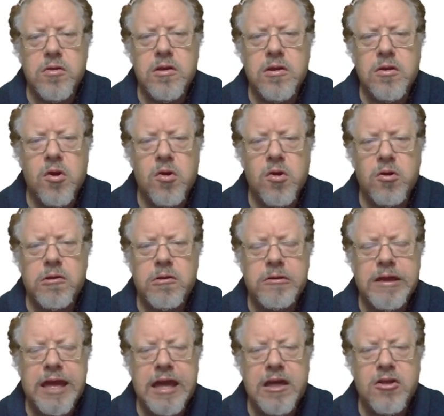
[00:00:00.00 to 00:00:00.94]
the
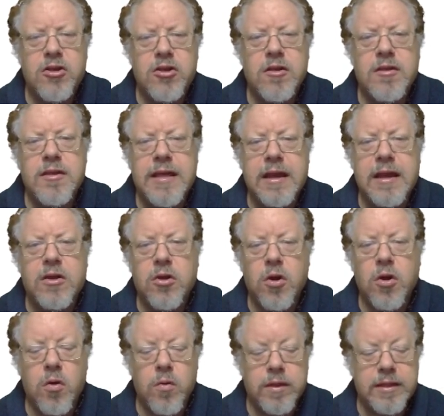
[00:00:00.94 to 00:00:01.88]
collocations that
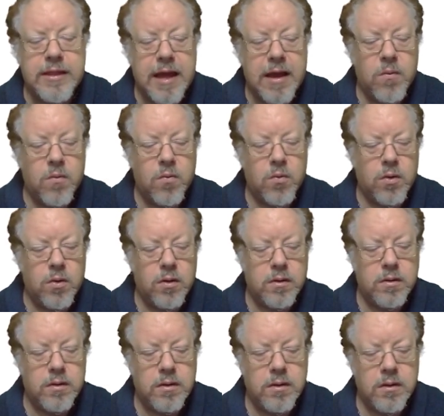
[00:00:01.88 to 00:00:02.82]
go with that
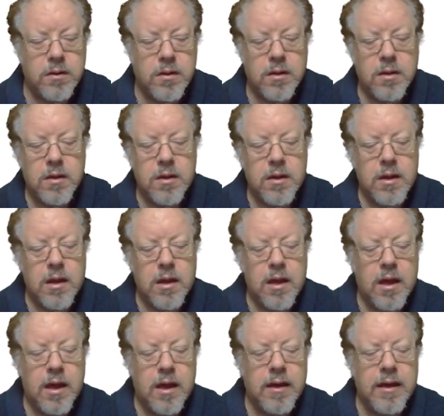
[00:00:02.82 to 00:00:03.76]
word.
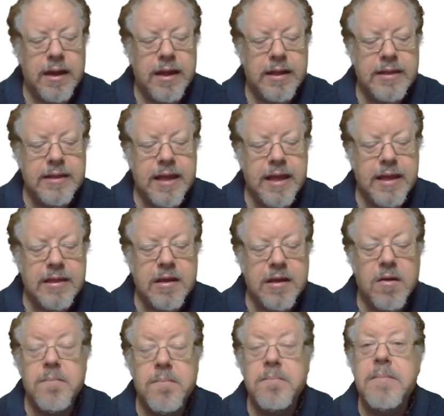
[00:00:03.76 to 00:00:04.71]
And then
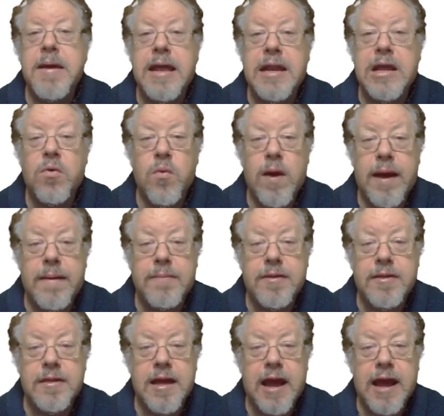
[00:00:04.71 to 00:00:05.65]
there are many
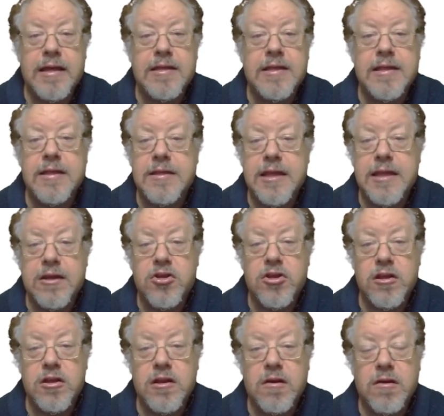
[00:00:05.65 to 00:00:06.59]
websites and
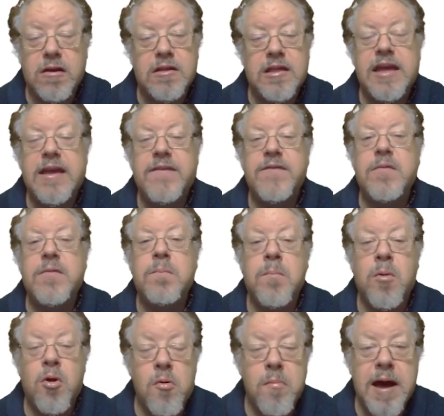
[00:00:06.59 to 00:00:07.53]
dictionaries,
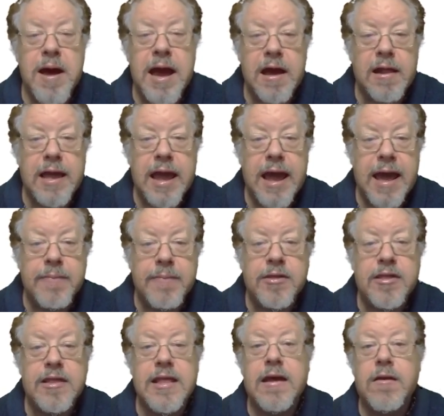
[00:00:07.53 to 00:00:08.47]
even mobile
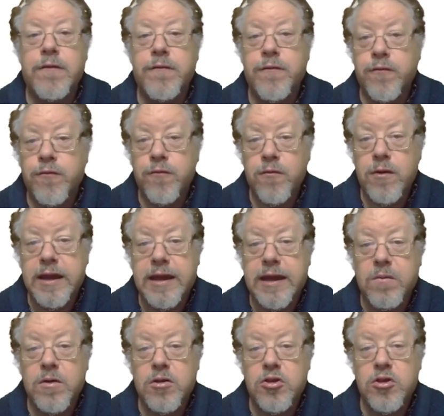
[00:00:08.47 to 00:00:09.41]
apps that are
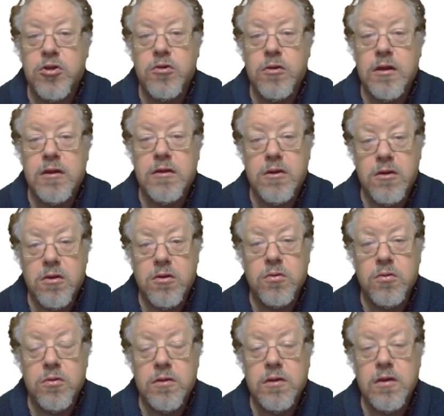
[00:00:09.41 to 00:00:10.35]
free, which you can
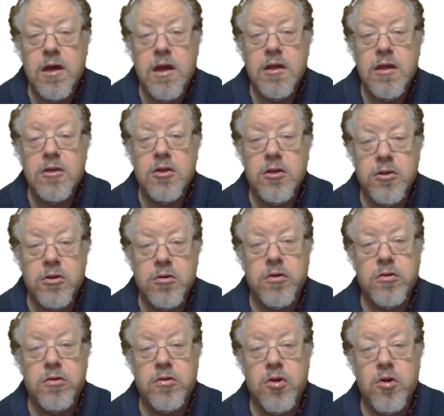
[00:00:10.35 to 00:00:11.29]
use to
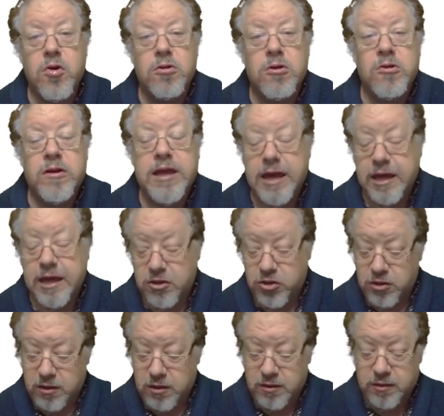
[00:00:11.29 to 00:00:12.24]
learn
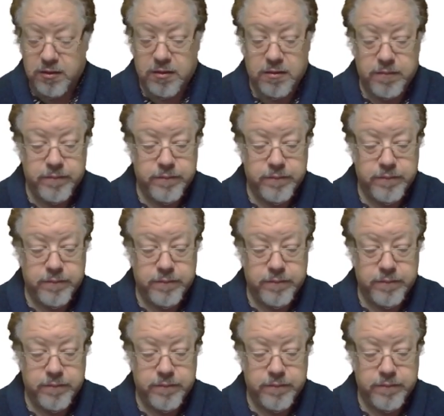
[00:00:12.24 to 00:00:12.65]
collocations.